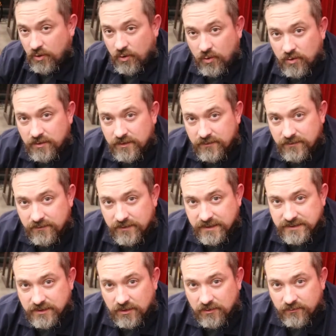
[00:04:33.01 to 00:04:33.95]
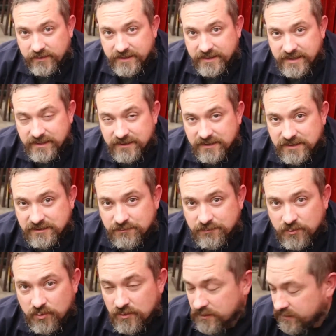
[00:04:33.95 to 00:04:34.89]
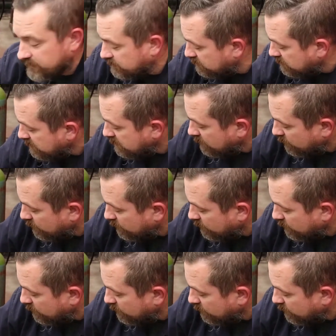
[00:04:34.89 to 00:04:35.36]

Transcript: hole that's already in the spool here.